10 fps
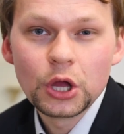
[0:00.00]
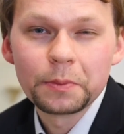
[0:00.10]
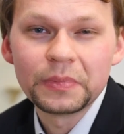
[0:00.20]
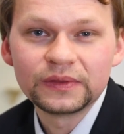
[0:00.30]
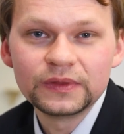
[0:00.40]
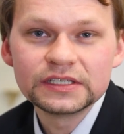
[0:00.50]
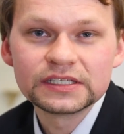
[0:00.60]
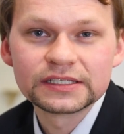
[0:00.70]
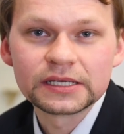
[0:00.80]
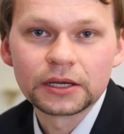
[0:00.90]
made
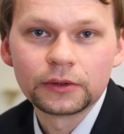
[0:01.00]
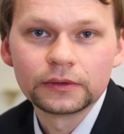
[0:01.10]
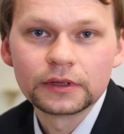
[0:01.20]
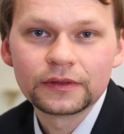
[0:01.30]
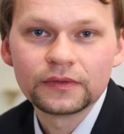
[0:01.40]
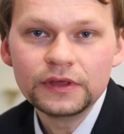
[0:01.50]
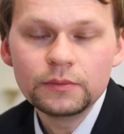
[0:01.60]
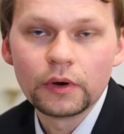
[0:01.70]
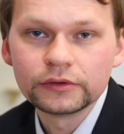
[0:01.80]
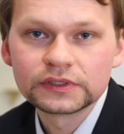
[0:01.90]
this town the
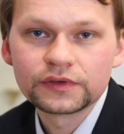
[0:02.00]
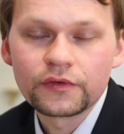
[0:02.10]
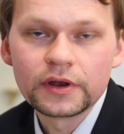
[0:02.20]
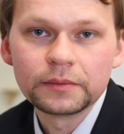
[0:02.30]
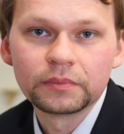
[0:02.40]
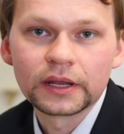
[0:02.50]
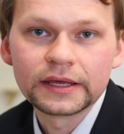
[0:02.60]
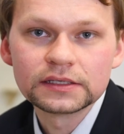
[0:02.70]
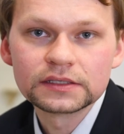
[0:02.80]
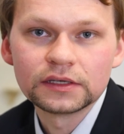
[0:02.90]
most thrilling
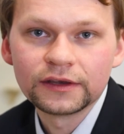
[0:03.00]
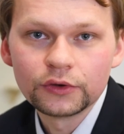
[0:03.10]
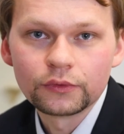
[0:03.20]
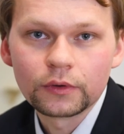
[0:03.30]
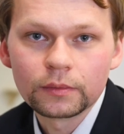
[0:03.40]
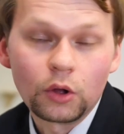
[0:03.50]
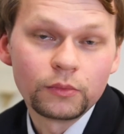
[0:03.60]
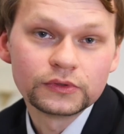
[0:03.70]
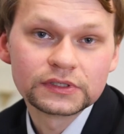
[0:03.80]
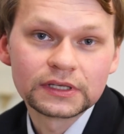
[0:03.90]
place in Europe,
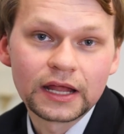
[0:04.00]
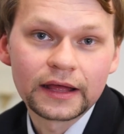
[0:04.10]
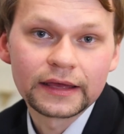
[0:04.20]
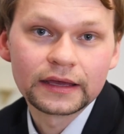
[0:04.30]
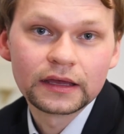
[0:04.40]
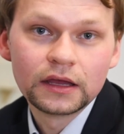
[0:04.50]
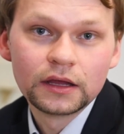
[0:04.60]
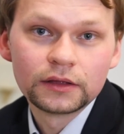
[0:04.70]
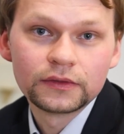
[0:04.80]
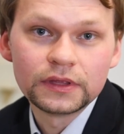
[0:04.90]
almost like
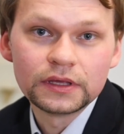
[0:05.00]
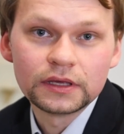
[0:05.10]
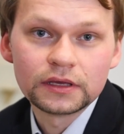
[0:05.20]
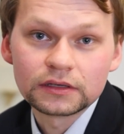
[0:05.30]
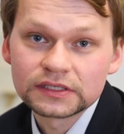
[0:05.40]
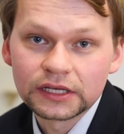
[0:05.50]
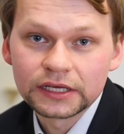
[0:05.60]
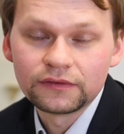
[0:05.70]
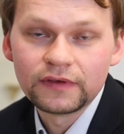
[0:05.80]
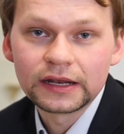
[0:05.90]
the
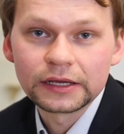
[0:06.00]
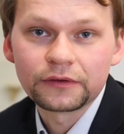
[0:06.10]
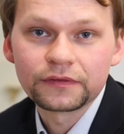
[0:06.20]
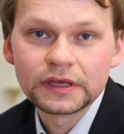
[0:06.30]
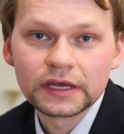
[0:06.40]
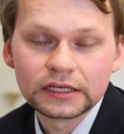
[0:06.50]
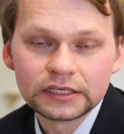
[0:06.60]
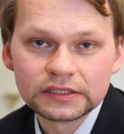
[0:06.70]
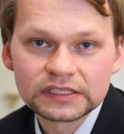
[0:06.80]
Silicon Valley of the 18th